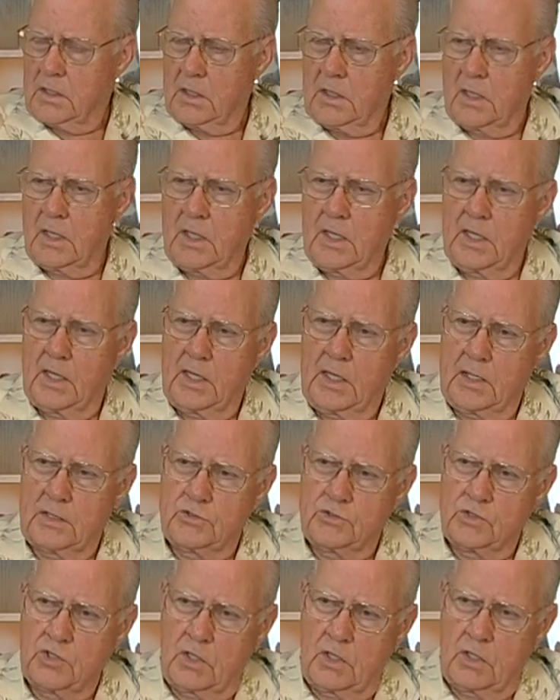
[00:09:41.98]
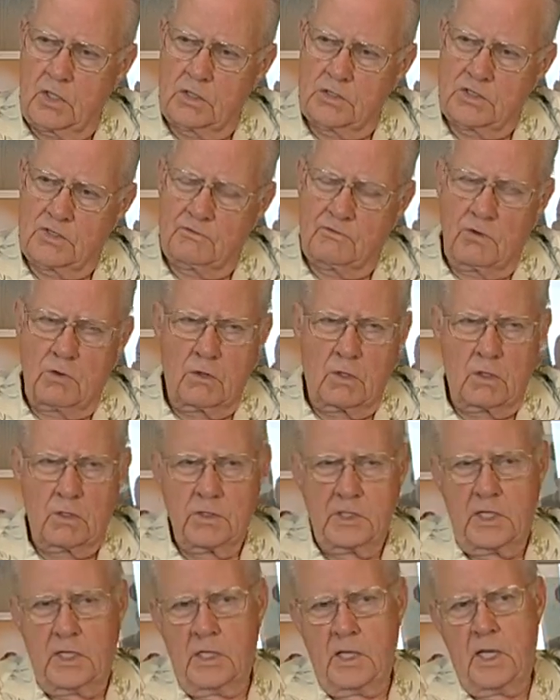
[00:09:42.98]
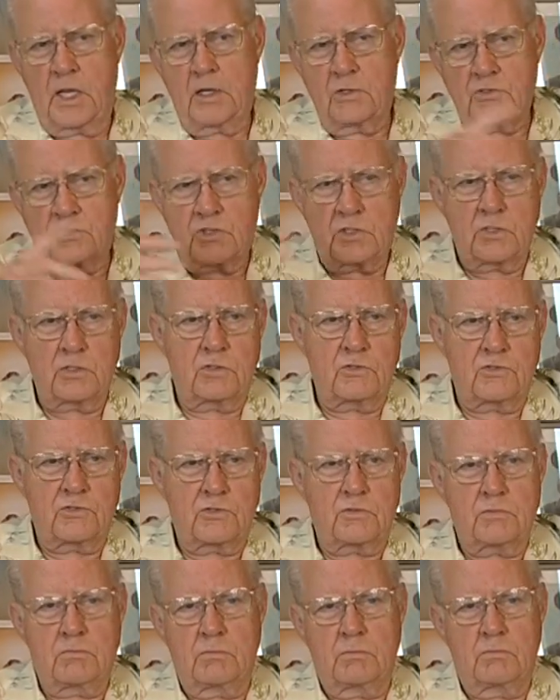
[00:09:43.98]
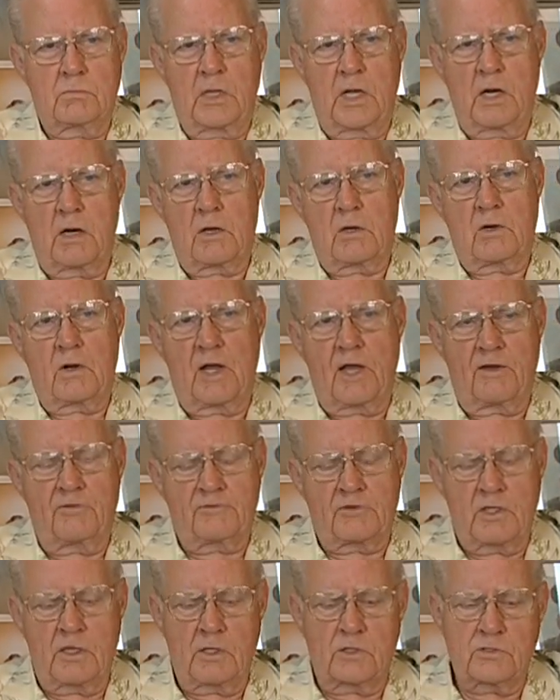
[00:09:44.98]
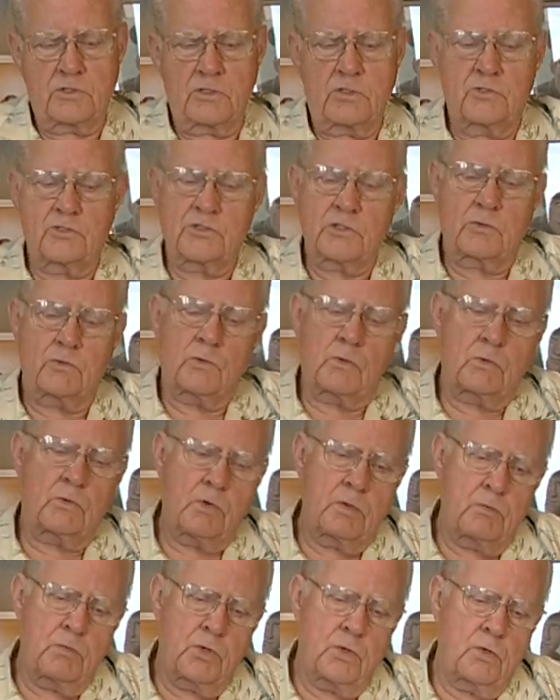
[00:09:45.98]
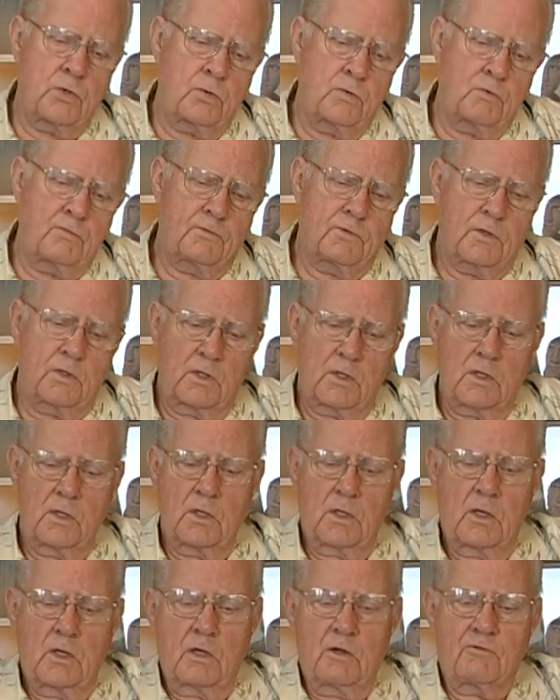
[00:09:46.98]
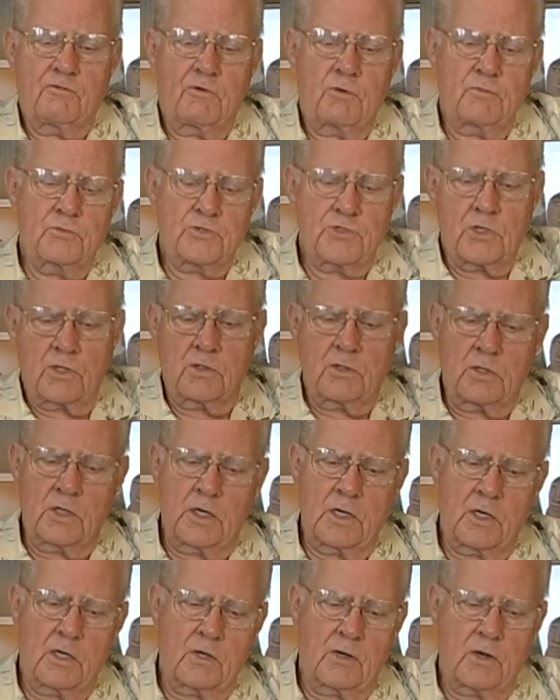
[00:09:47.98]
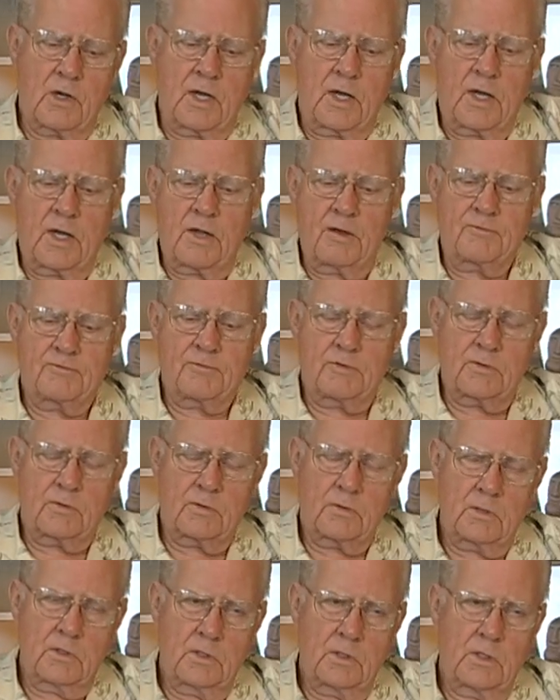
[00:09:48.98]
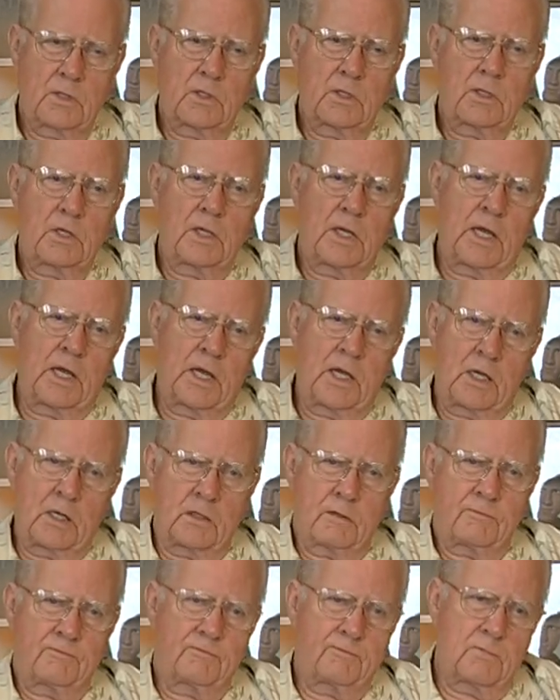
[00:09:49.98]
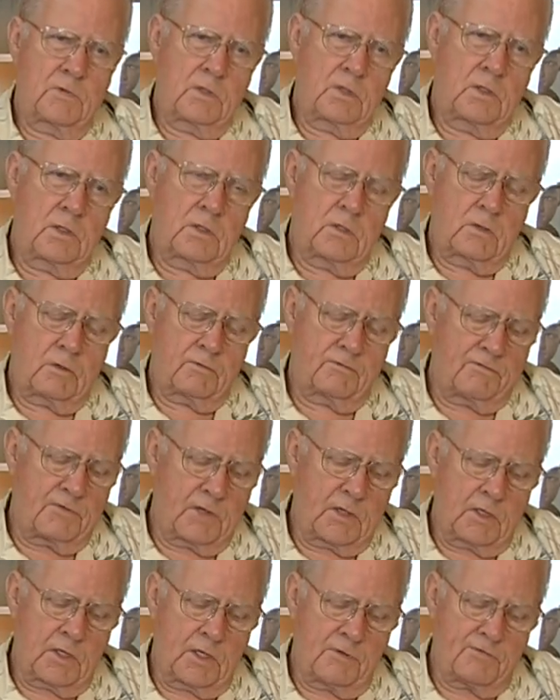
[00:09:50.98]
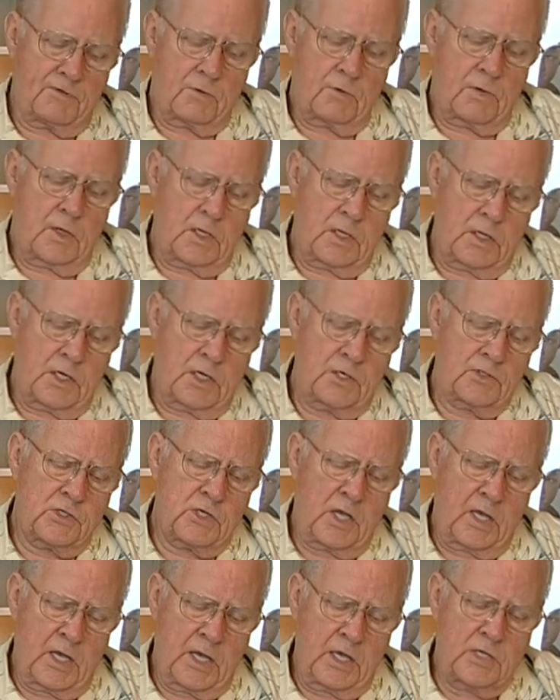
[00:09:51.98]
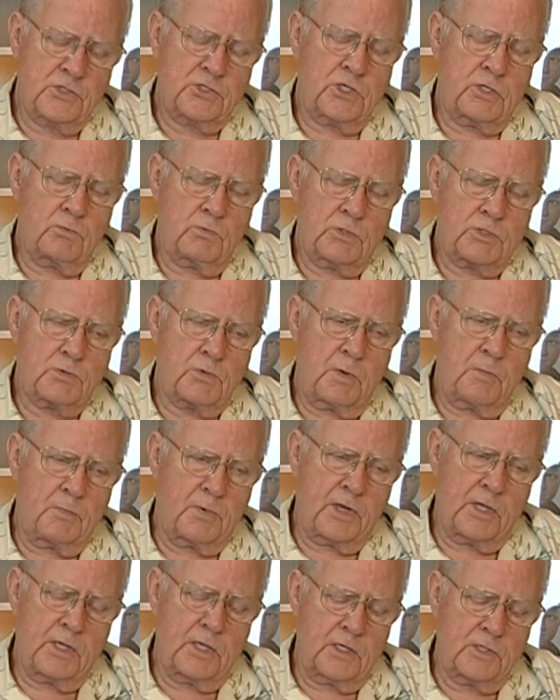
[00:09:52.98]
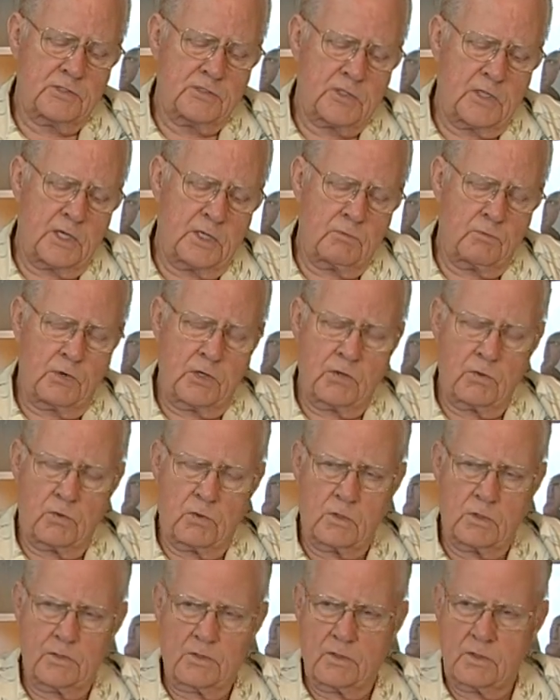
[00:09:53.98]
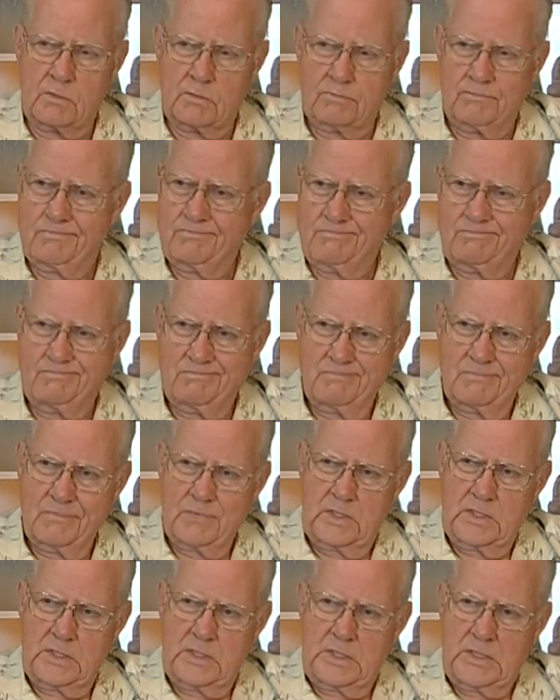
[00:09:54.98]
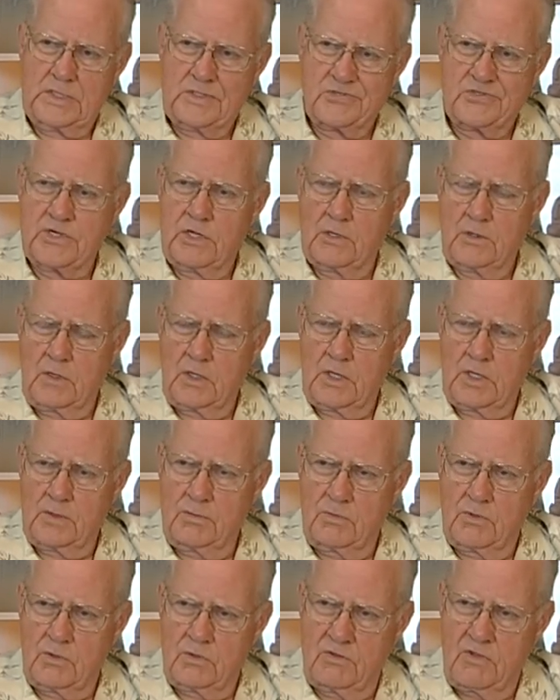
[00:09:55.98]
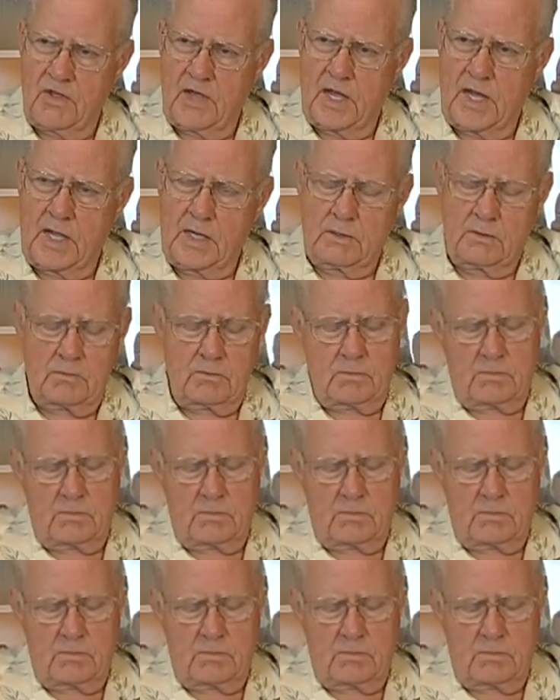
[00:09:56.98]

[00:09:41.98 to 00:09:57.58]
I had charge of all the engines, aircraft engines that were removed from certain aircraft, and if an engine was replaced, I'd record the serial number of that,